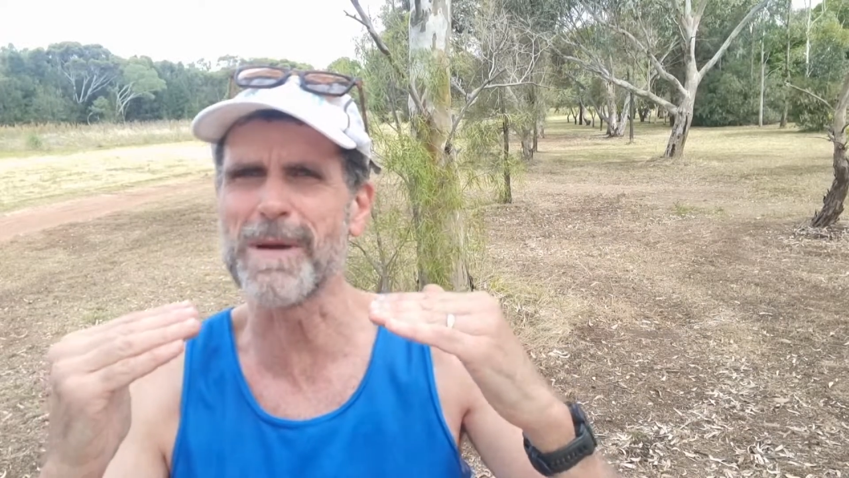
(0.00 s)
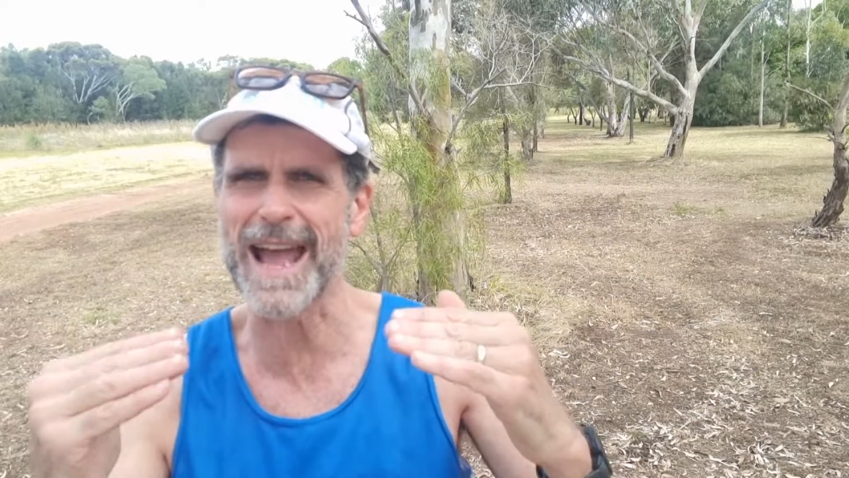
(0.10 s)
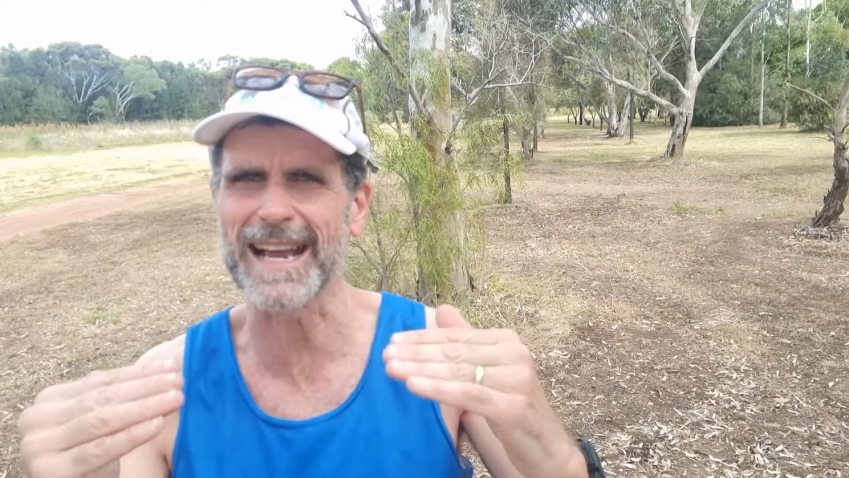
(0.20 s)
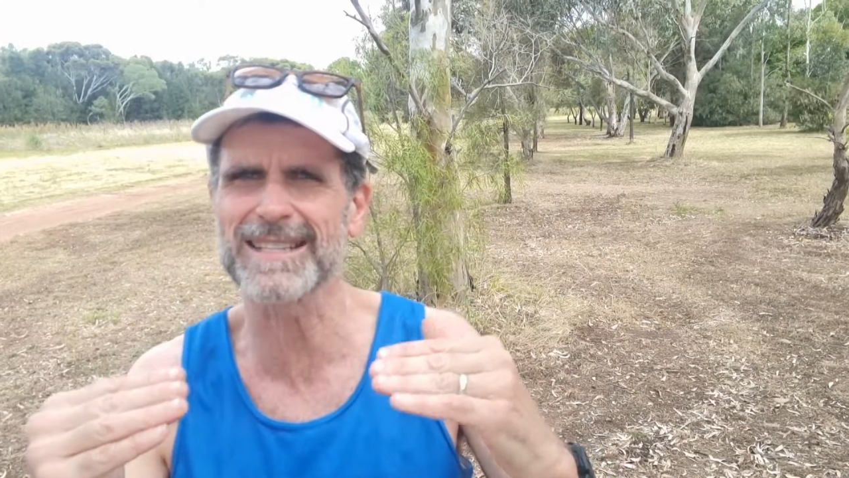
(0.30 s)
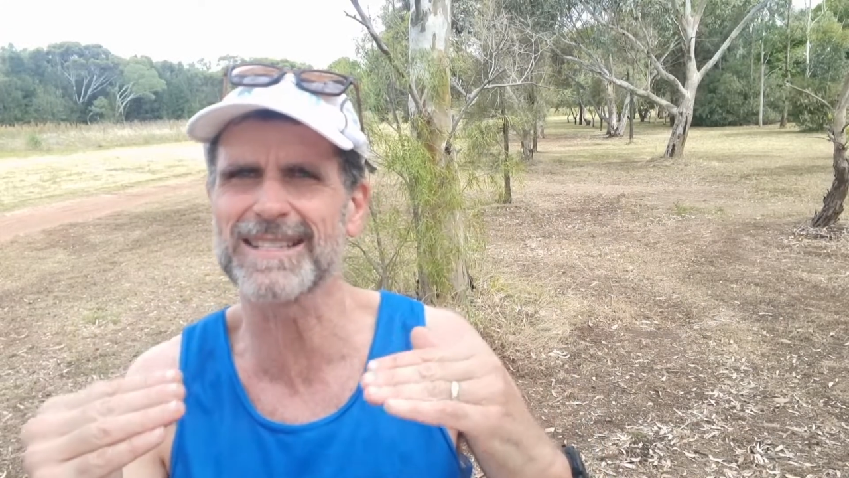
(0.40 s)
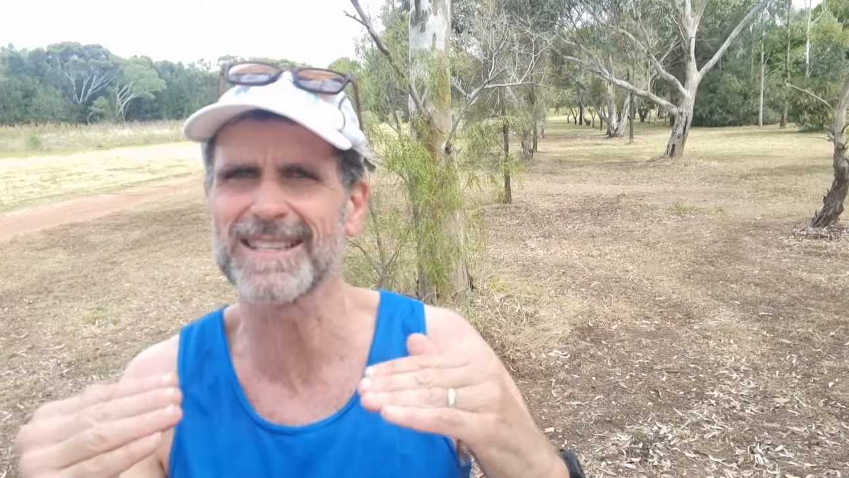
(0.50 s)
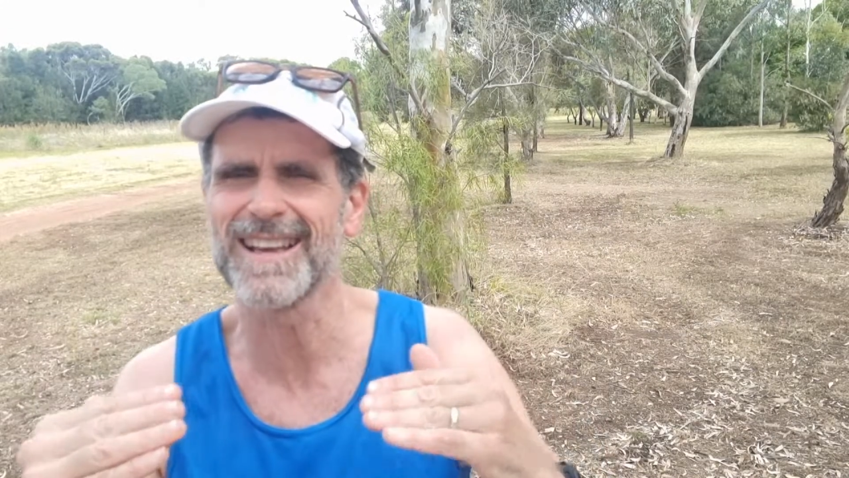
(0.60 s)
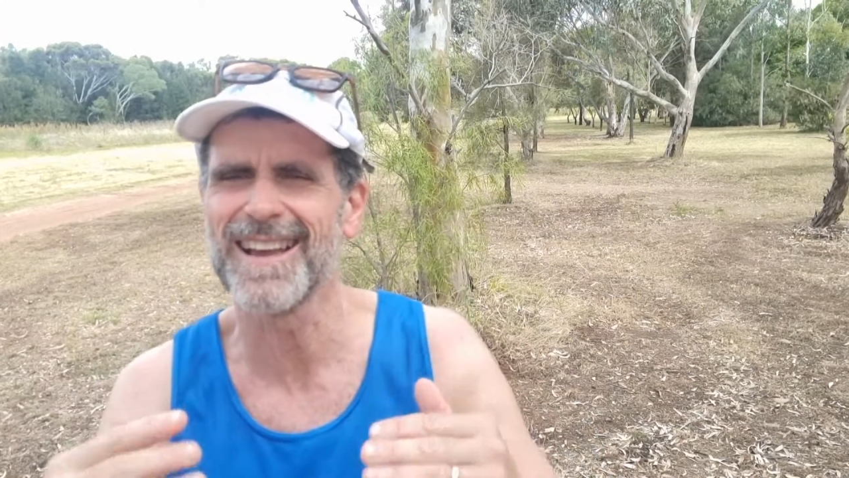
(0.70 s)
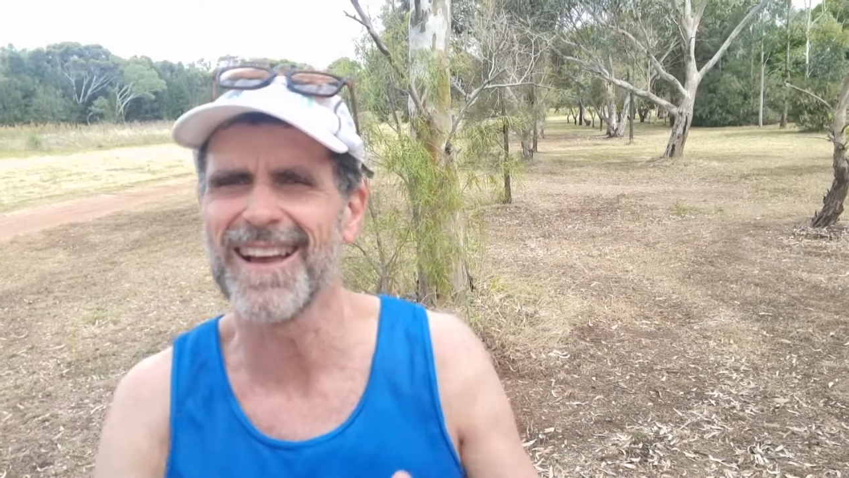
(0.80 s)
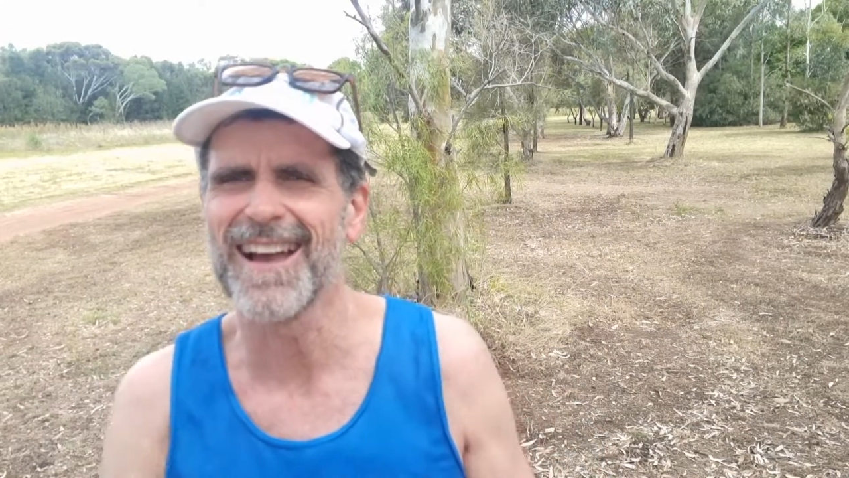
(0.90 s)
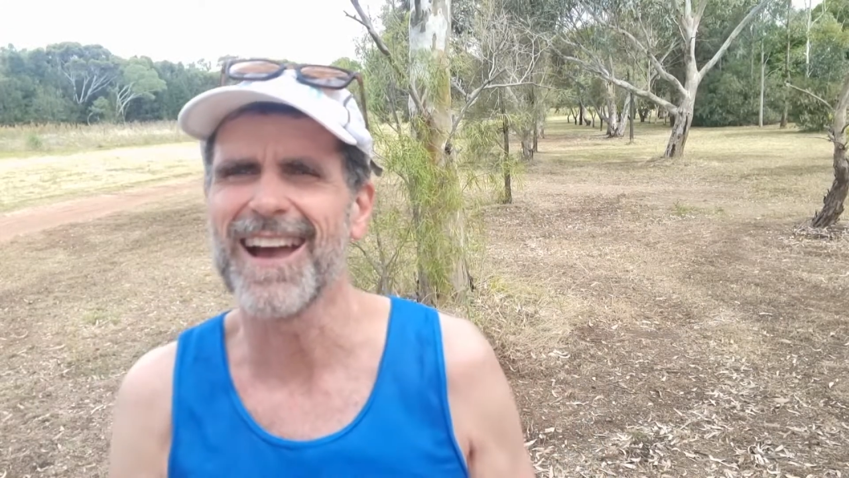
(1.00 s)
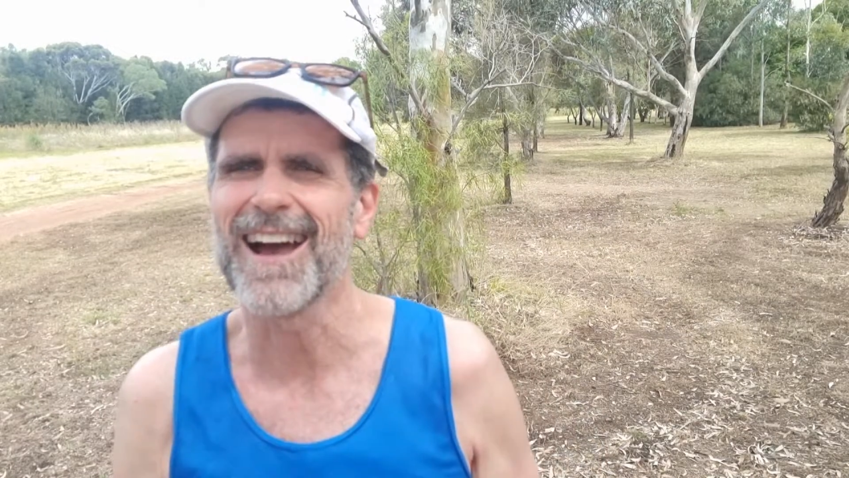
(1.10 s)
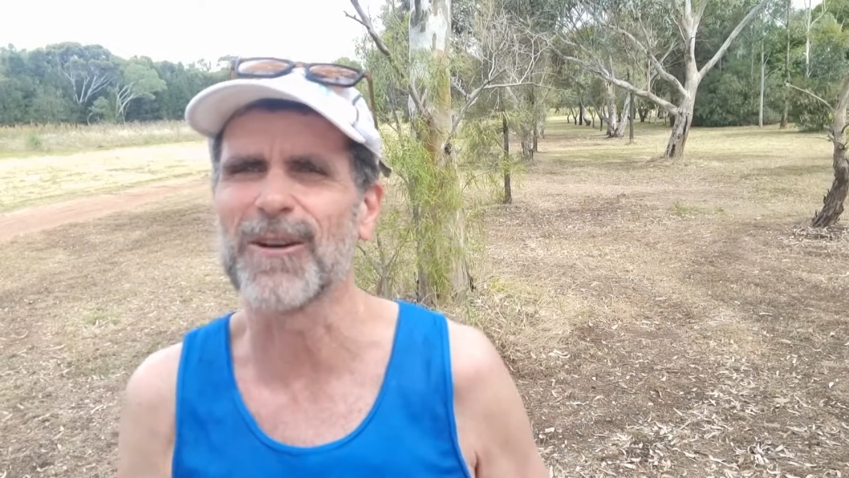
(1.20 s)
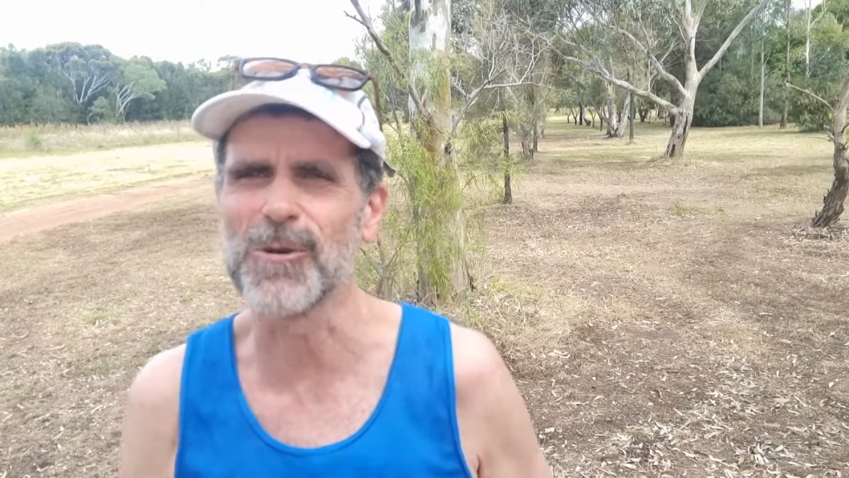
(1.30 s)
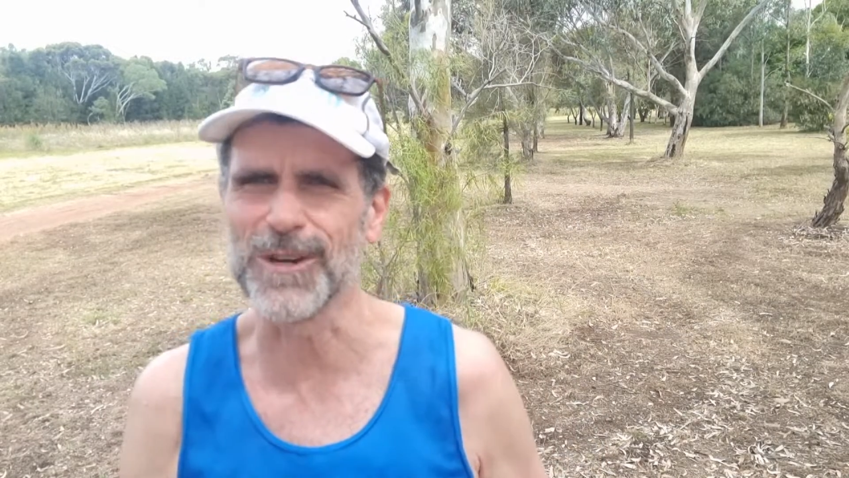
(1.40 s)
max
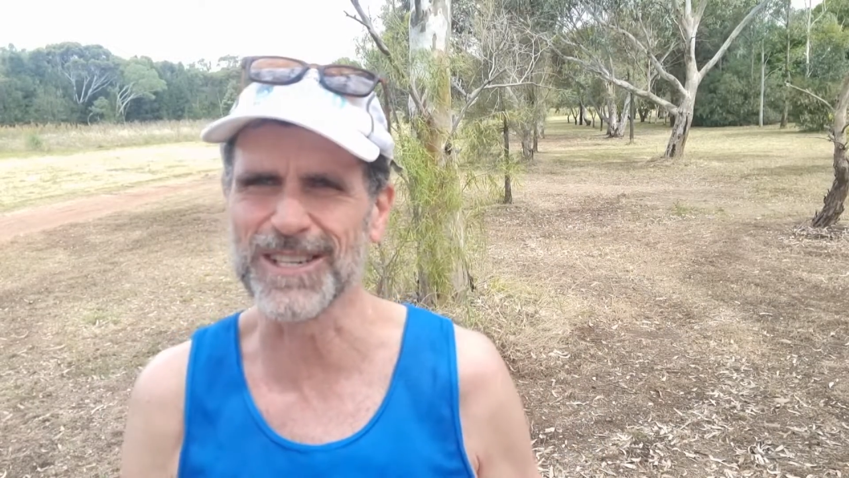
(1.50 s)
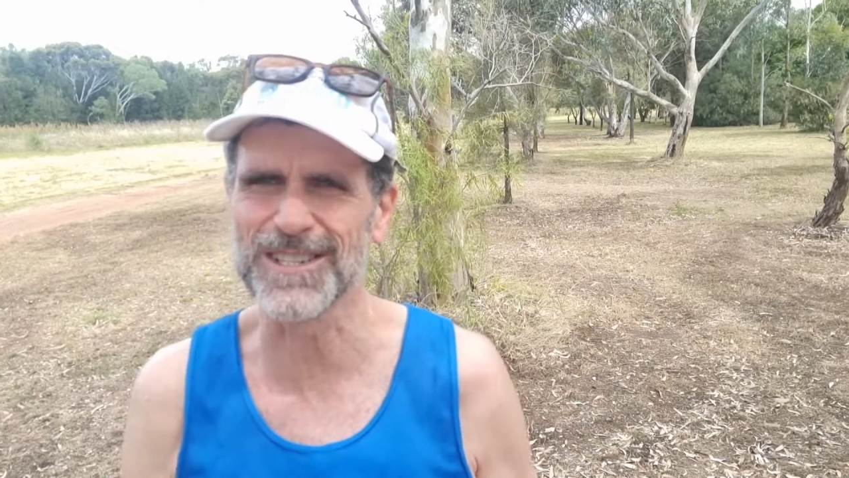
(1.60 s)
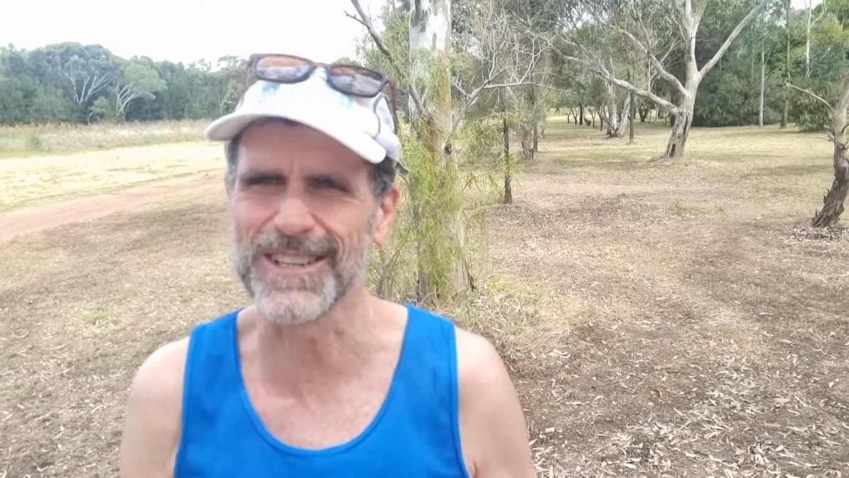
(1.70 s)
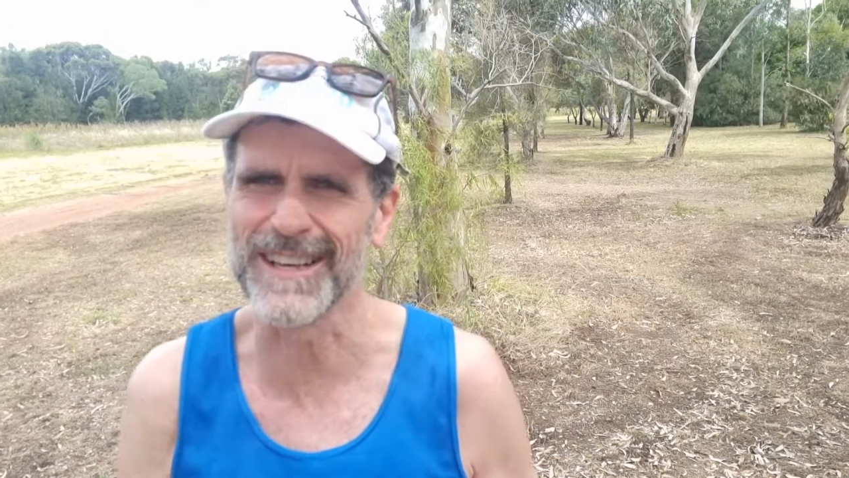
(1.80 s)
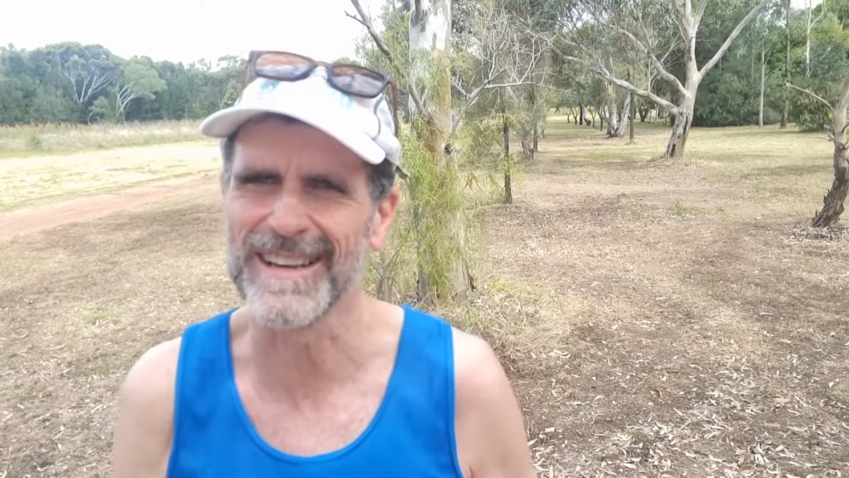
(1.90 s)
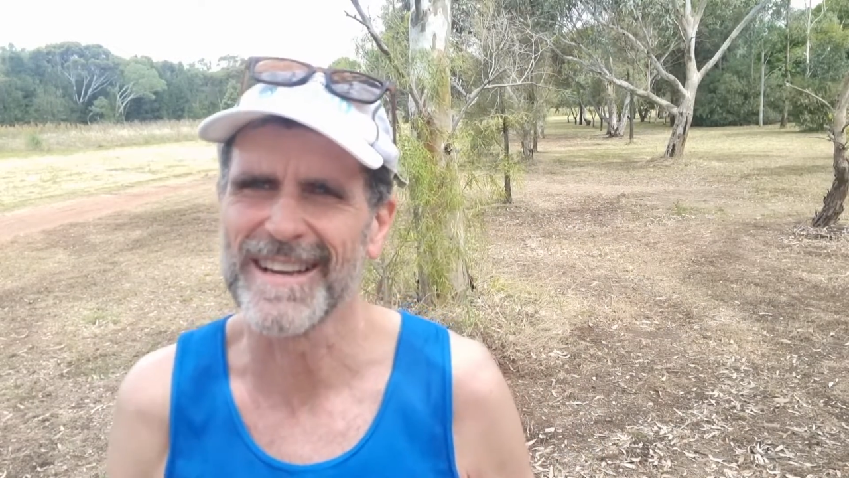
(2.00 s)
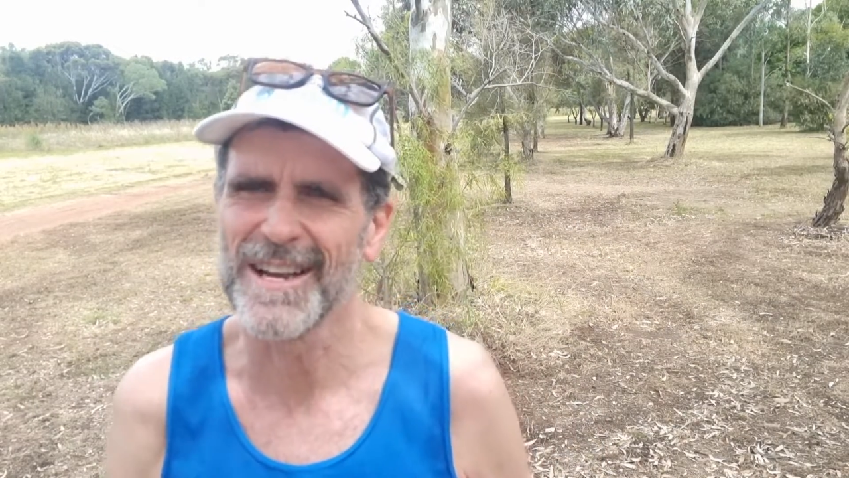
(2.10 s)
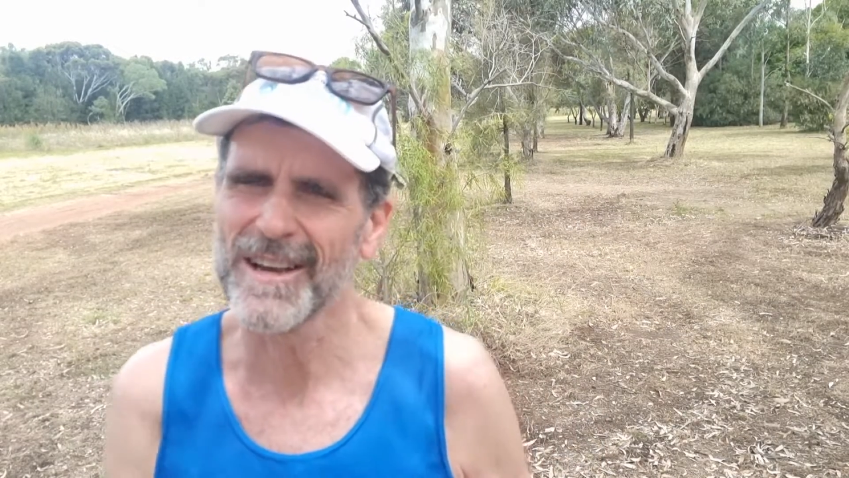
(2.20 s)
according to the